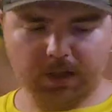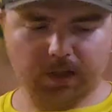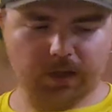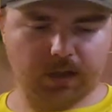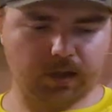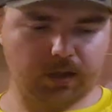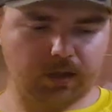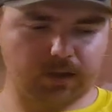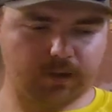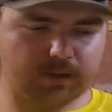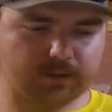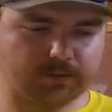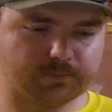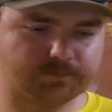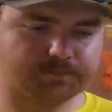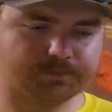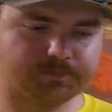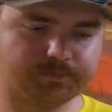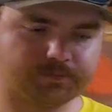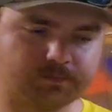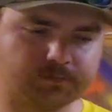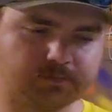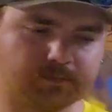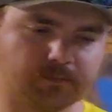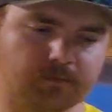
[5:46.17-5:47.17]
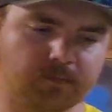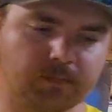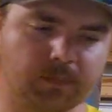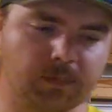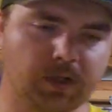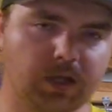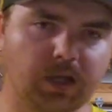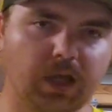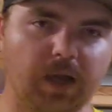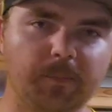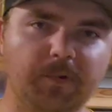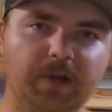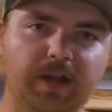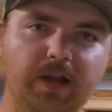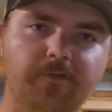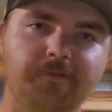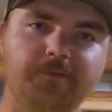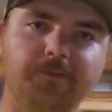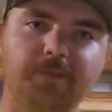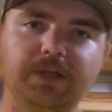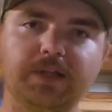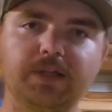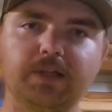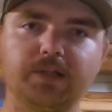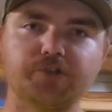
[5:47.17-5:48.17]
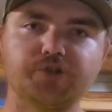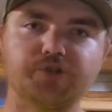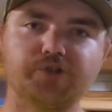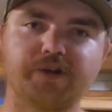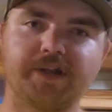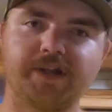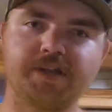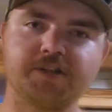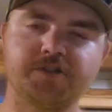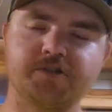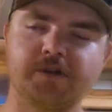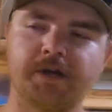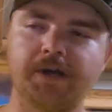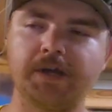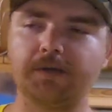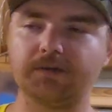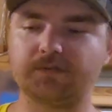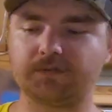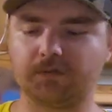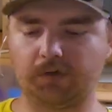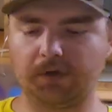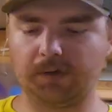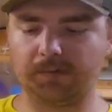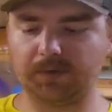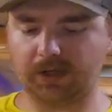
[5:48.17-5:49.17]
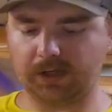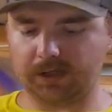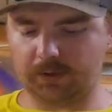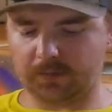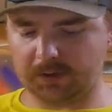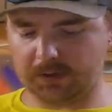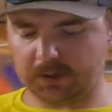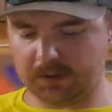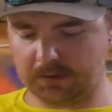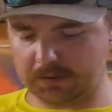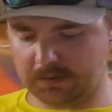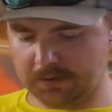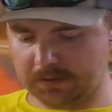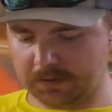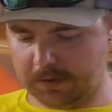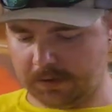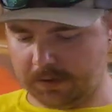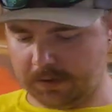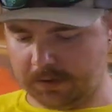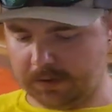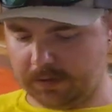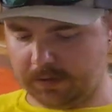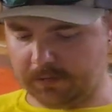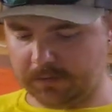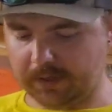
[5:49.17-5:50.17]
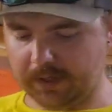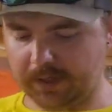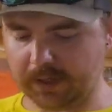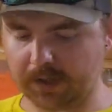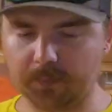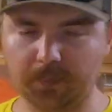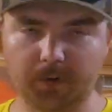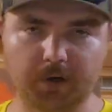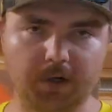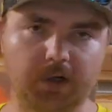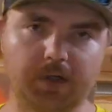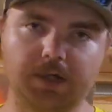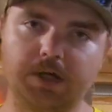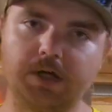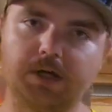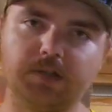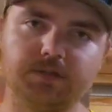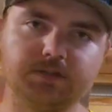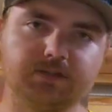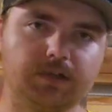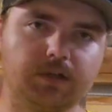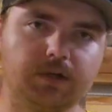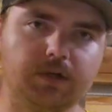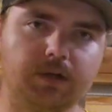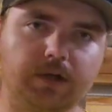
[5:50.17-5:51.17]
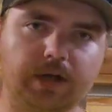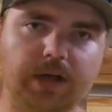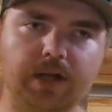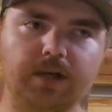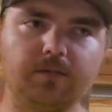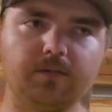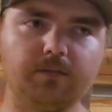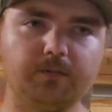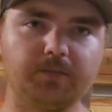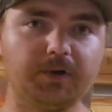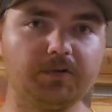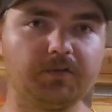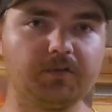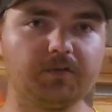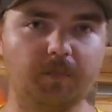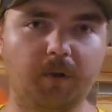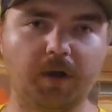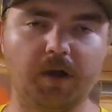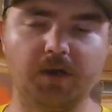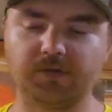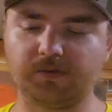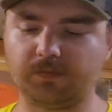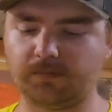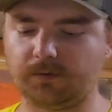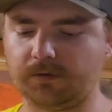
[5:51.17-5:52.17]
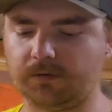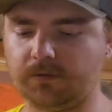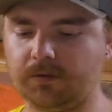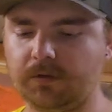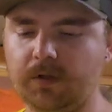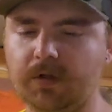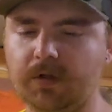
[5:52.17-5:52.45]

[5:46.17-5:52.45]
um, I've been having me a little drinky drink, so I'm not going to be taking apart guns and all that and be responsible.